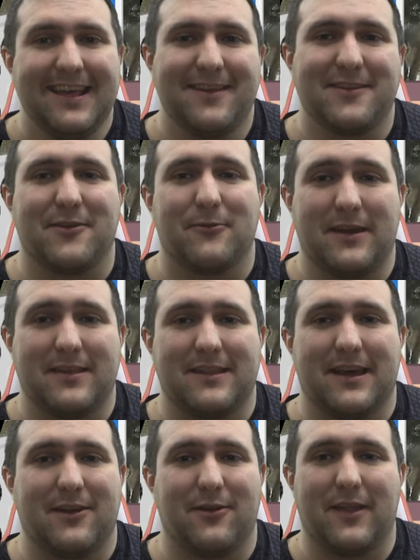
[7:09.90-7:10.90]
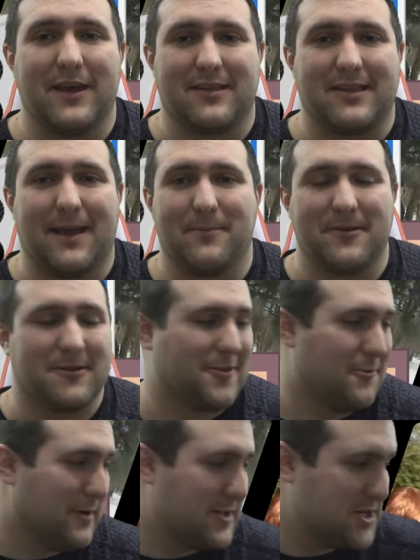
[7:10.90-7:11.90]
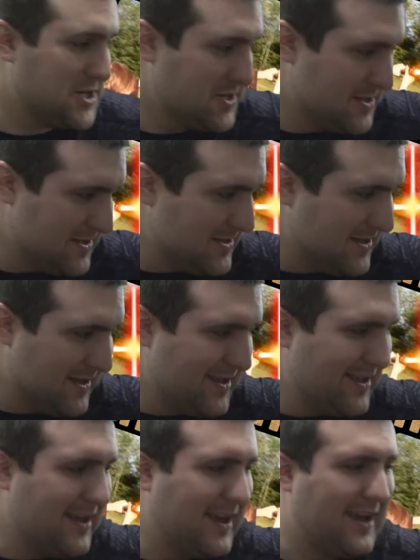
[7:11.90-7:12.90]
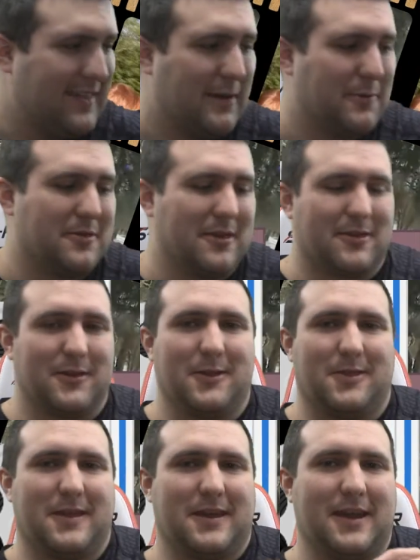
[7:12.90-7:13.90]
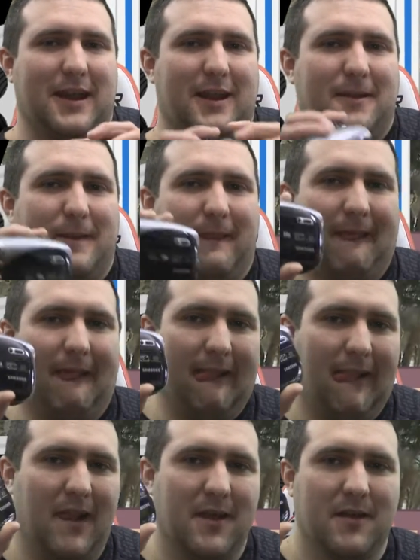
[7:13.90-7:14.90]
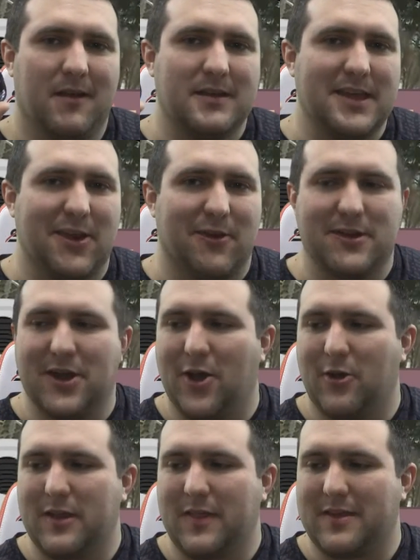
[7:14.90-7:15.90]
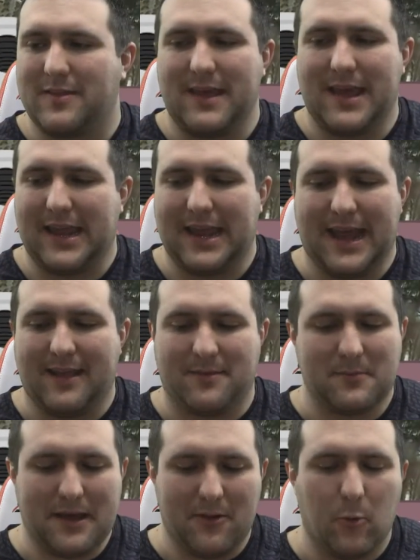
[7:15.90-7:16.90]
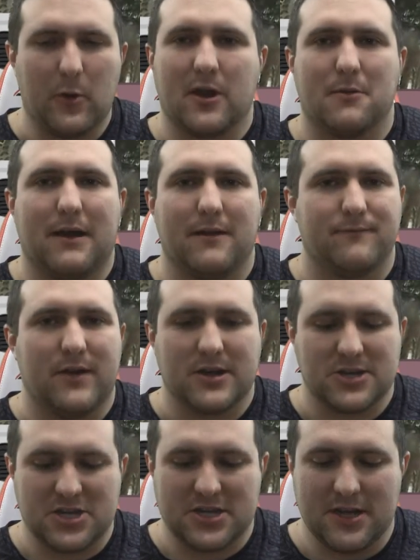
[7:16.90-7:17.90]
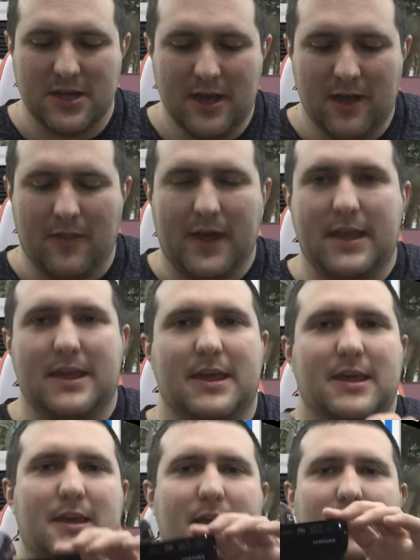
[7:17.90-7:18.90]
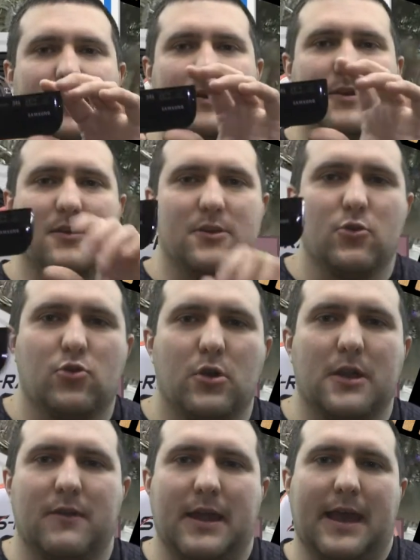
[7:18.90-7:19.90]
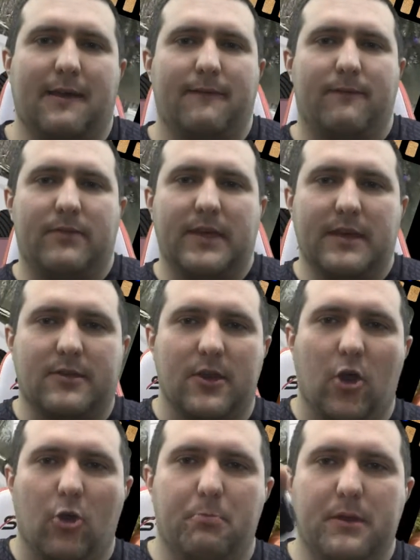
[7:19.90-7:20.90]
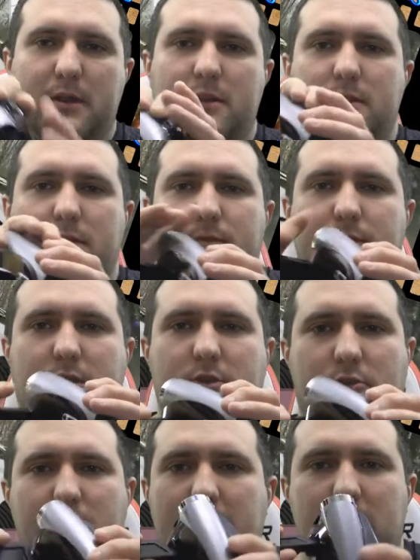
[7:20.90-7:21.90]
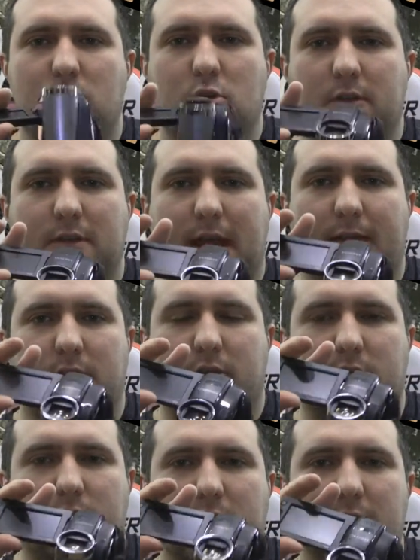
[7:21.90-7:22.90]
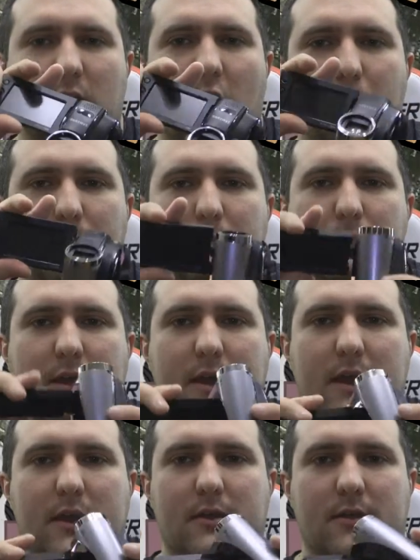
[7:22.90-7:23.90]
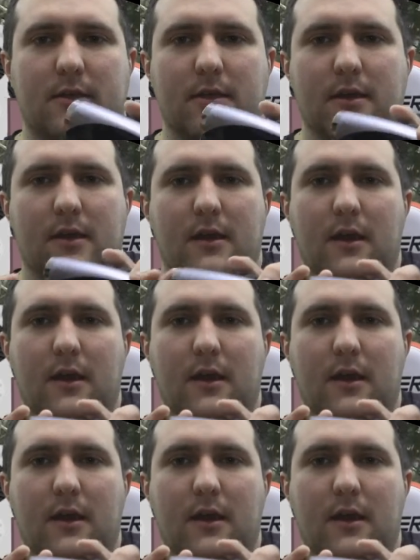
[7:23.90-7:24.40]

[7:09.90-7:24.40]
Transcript: there's a reason I don't like Samsung too much, and that was this little thing here. Year into owning this thing, it had some kind of weird malfunction. Like, you couldn't even have this open, the screen. You couldn't even have the screen open, because